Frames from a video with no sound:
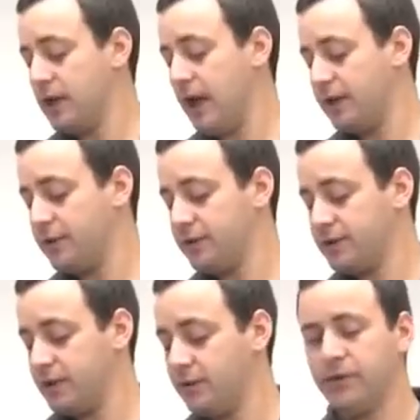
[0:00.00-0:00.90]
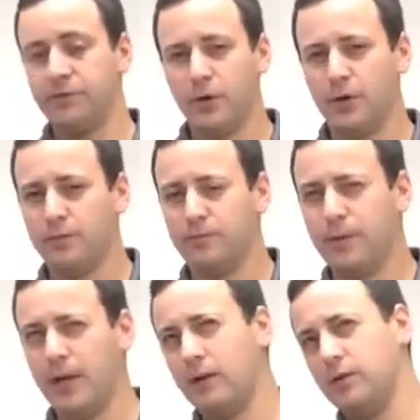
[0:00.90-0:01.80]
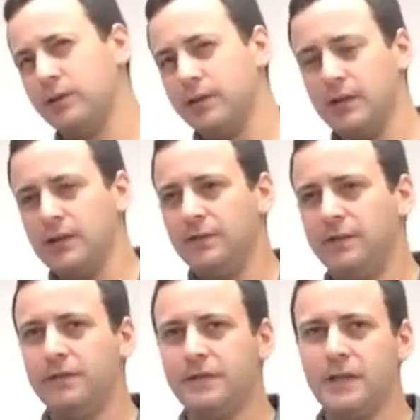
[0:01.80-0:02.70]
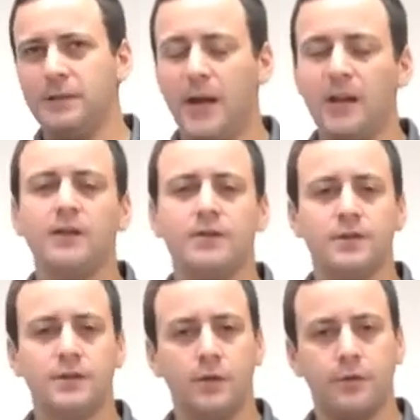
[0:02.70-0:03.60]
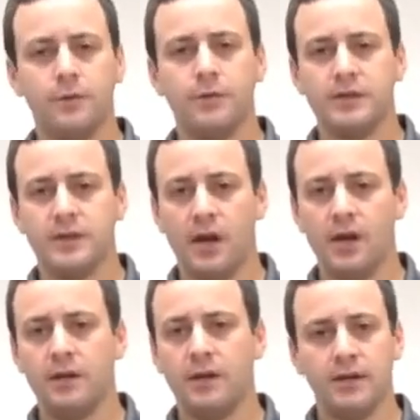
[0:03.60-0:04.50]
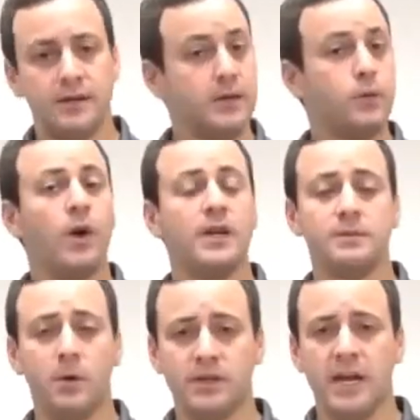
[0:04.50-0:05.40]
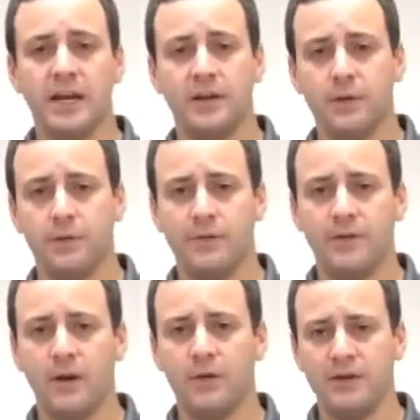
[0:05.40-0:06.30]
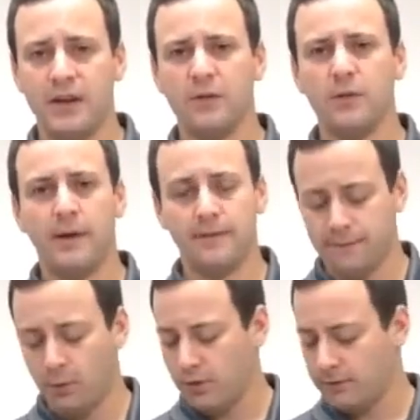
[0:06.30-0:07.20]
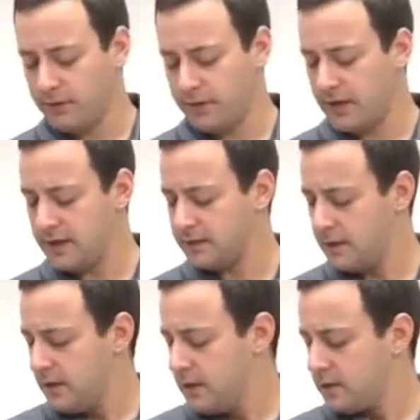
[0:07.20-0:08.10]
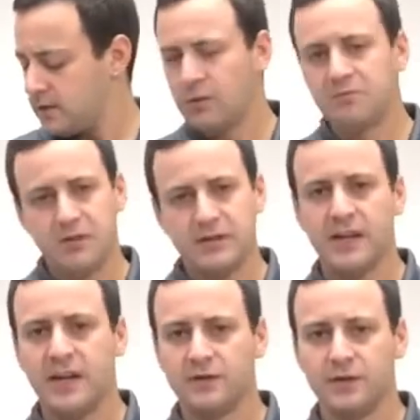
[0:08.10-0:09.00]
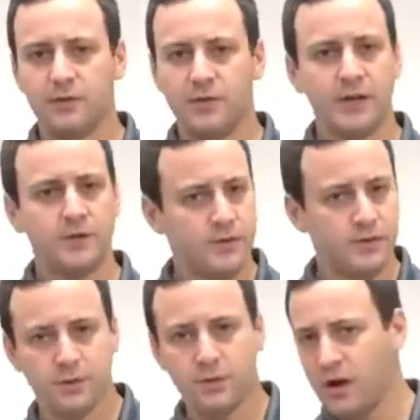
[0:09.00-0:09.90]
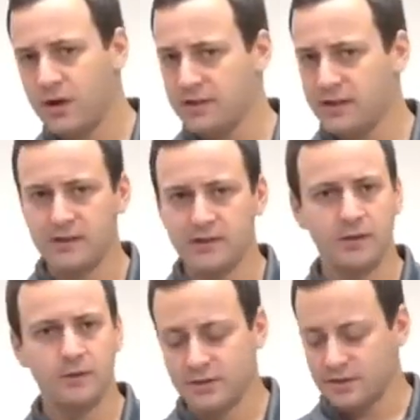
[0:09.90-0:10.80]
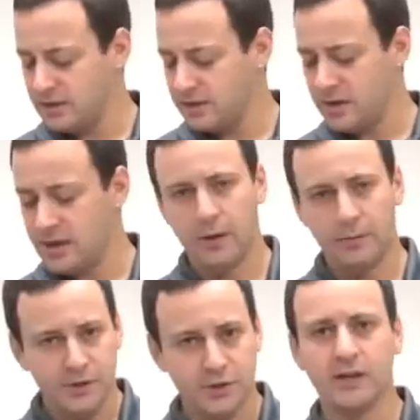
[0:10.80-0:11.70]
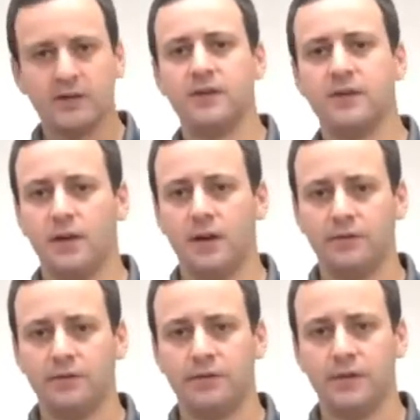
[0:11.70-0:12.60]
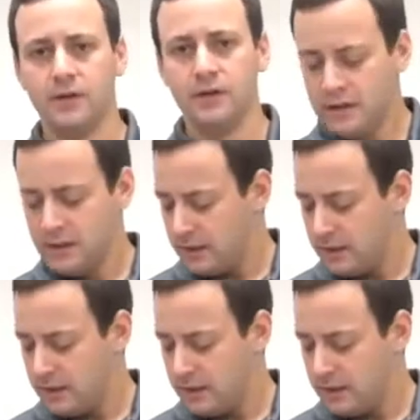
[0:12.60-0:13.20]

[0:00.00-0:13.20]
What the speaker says: with the accuracy. We've put about 15 pellets or so through this gun to see what is most accurate. We've narrowed it down to about 4 for you guys. So let's head out to the range. We'll do some chrony testing. We'll see how many shots you can get off of Phil.